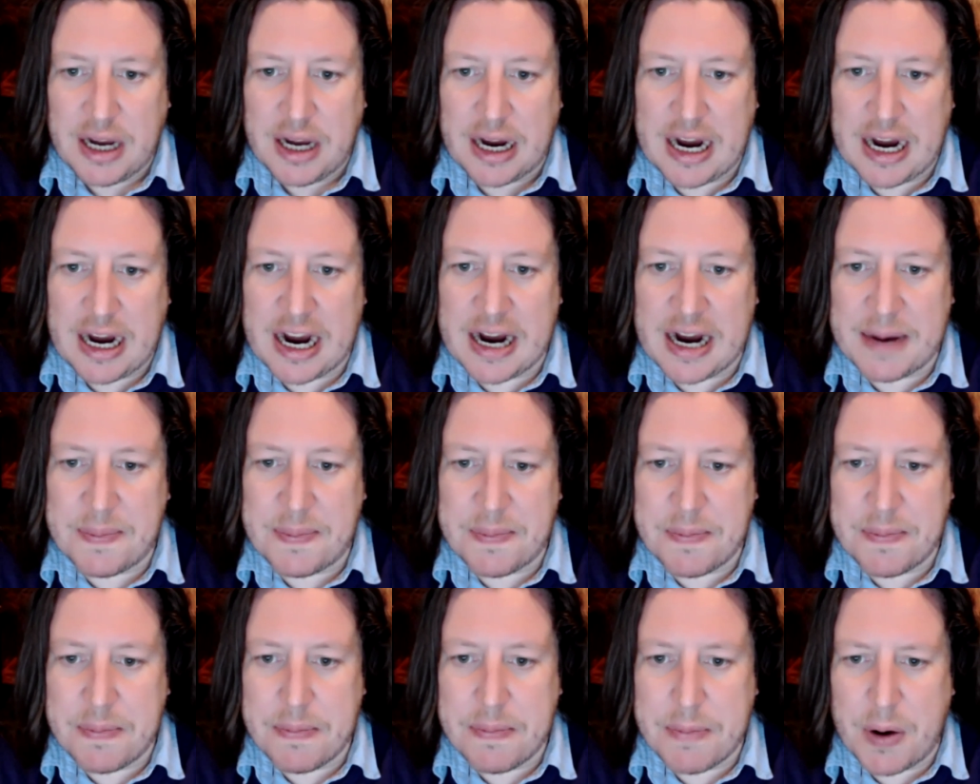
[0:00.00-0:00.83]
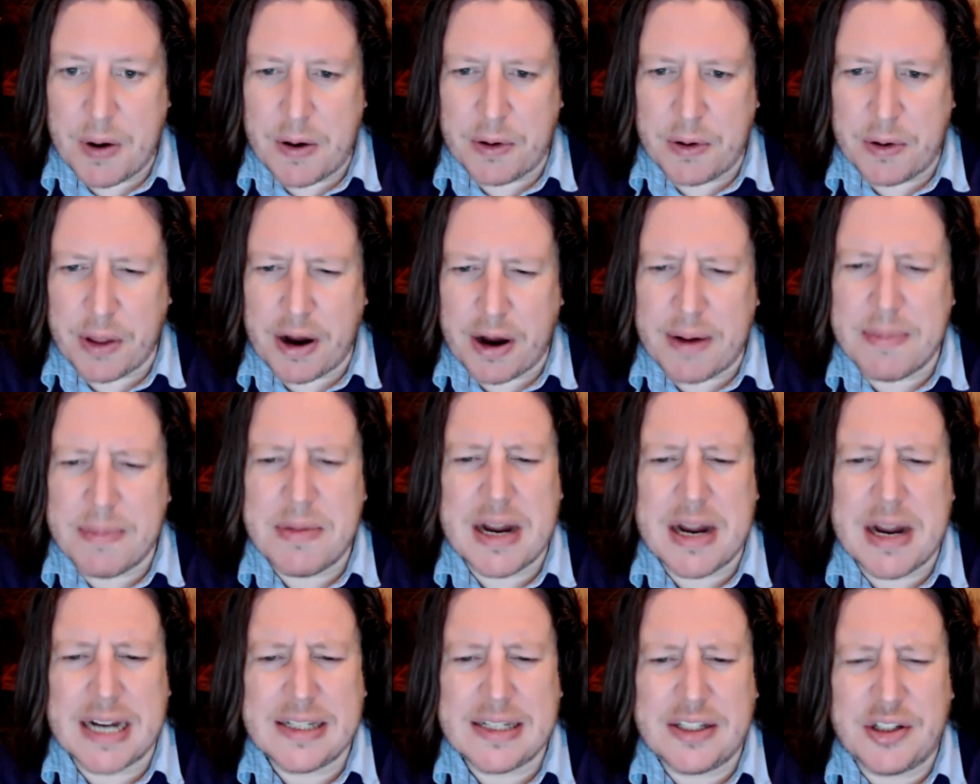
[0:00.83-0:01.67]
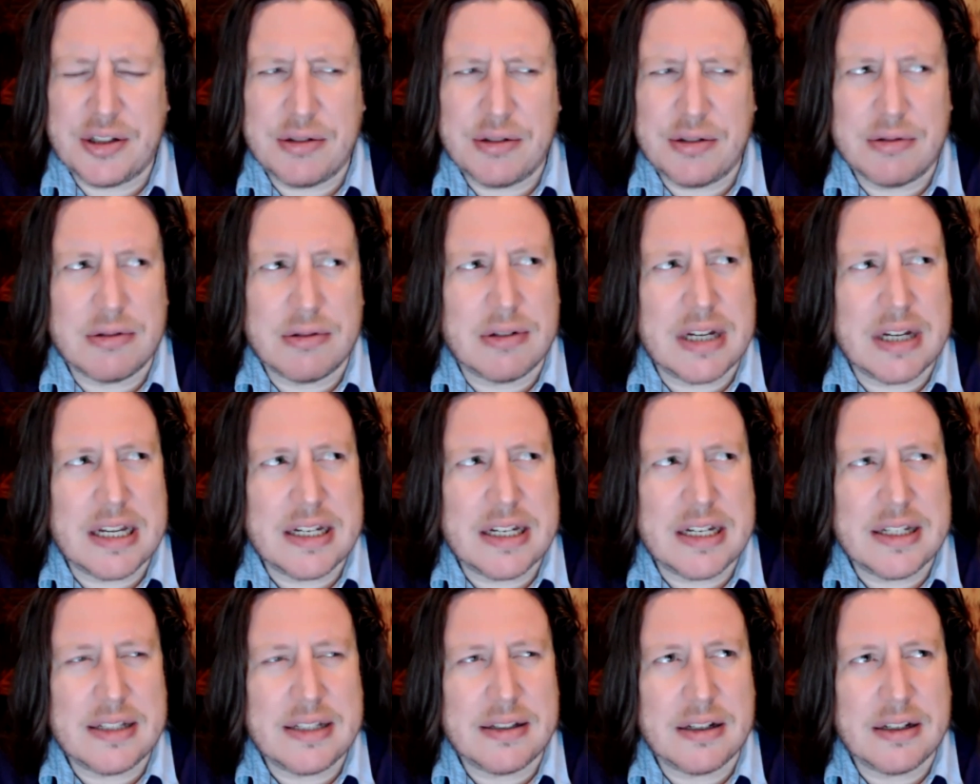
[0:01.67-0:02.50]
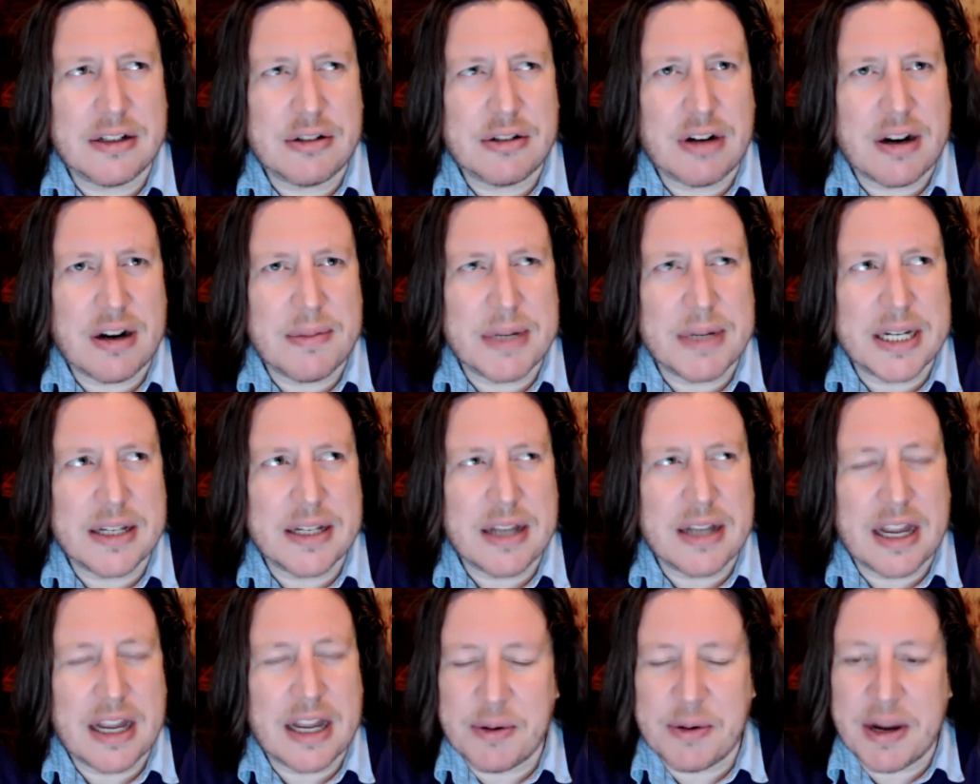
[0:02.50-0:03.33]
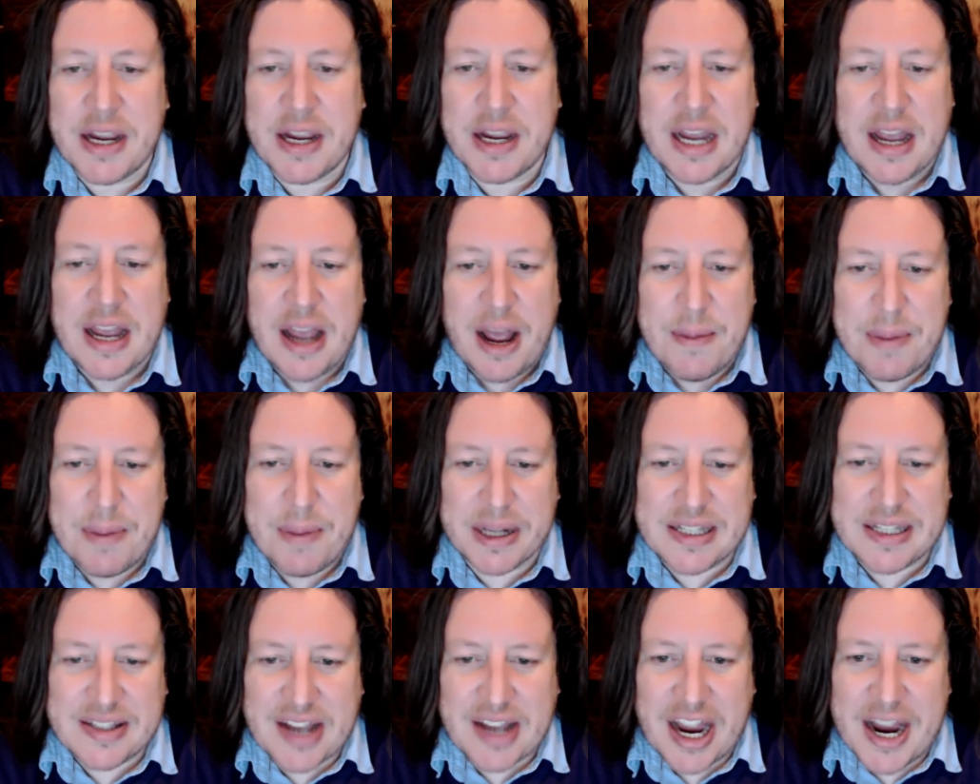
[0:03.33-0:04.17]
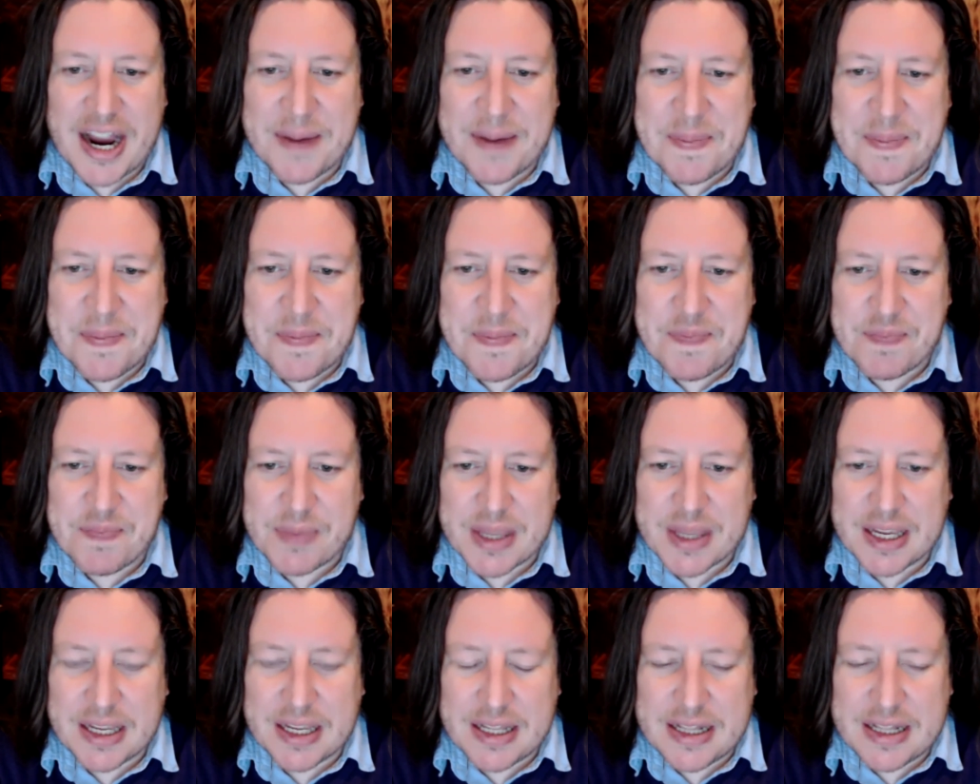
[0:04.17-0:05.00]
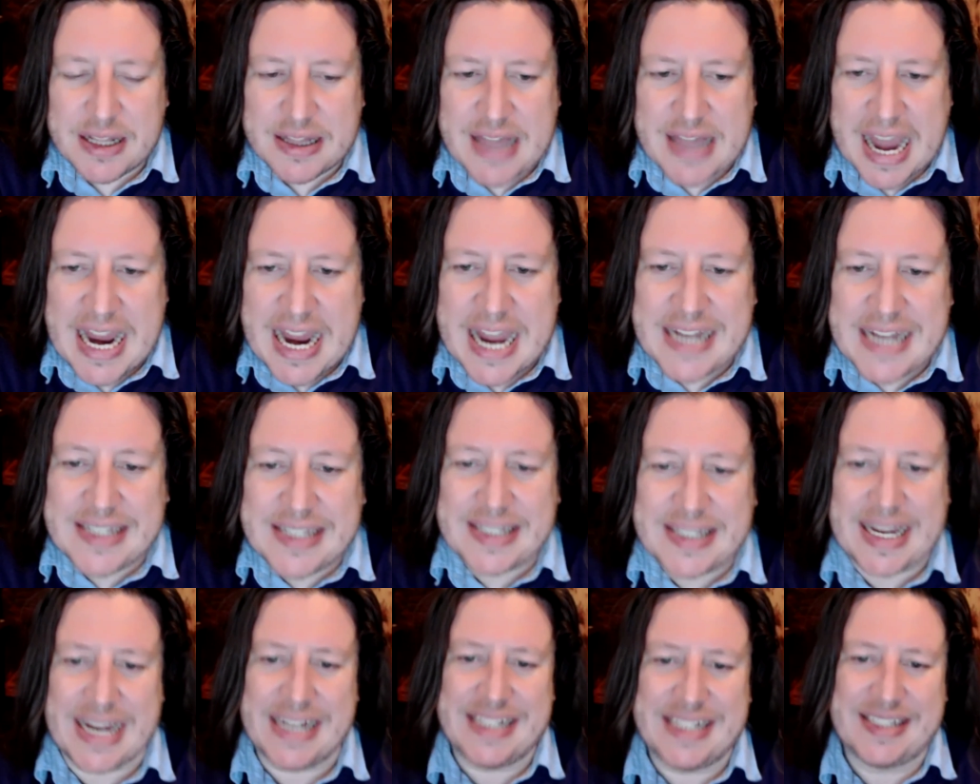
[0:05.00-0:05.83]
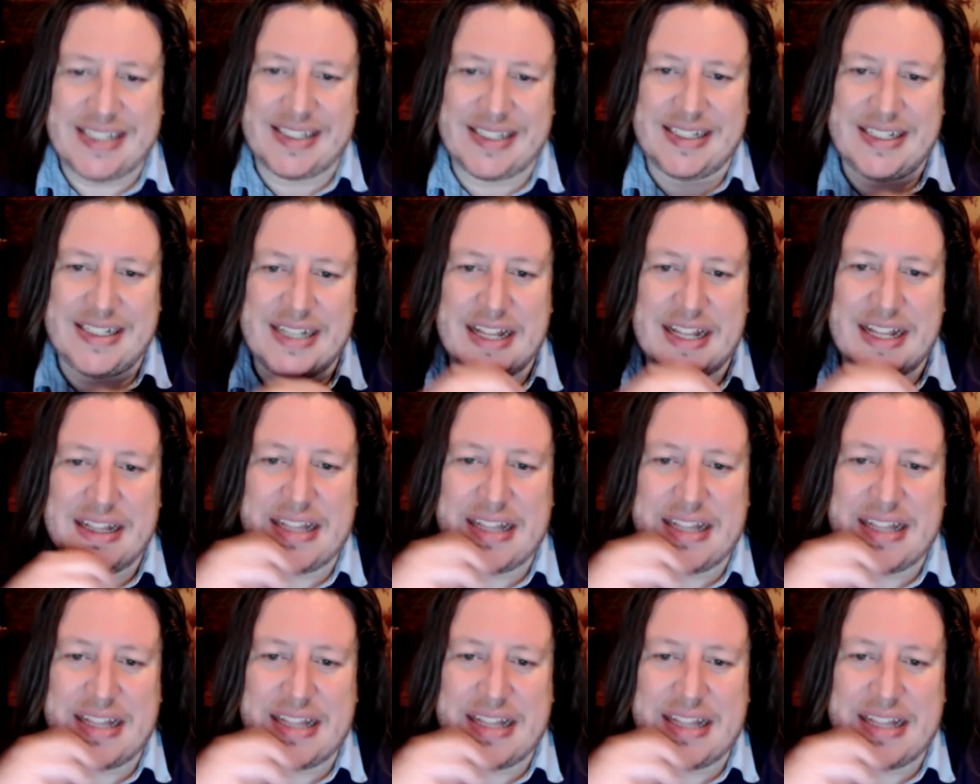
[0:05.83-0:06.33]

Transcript: Um, although I'm not actually sure it is a crime again. Anyway, but um, they exist.